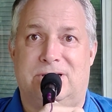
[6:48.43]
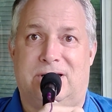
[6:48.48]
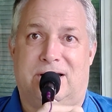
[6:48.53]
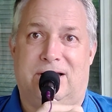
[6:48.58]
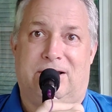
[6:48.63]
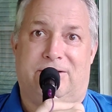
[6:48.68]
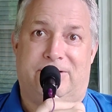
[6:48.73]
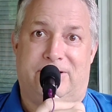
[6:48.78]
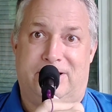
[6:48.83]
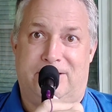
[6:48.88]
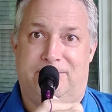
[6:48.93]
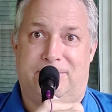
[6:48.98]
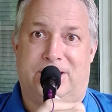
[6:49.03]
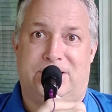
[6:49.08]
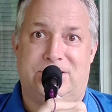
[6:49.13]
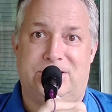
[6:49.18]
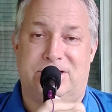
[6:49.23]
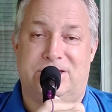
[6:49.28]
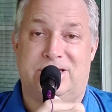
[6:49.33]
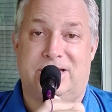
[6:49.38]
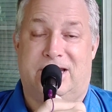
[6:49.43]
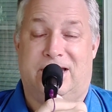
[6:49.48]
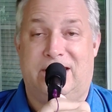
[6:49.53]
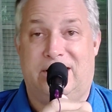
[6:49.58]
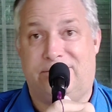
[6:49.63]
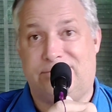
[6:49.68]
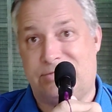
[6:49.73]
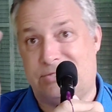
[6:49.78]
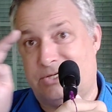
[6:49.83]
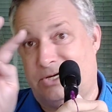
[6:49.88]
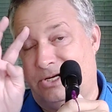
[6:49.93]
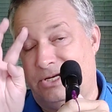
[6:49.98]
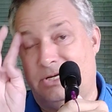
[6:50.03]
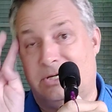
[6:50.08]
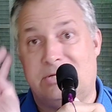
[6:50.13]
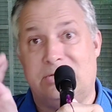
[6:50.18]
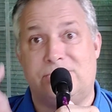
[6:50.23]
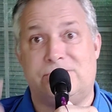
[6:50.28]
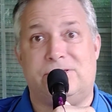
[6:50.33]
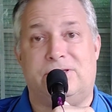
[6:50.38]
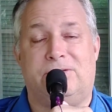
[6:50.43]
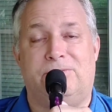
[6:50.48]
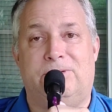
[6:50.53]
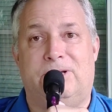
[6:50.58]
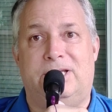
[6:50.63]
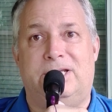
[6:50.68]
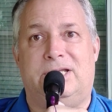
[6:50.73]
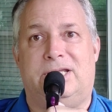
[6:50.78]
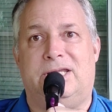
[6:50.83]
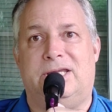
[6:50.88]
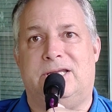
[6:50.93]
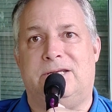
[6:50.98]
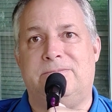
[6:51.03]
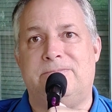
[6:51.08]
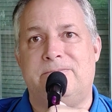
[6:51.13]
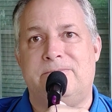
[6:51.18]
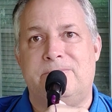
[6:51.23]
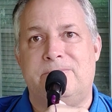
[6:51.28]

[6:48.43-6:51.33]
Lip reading: I already mentioned I have started losing weight again.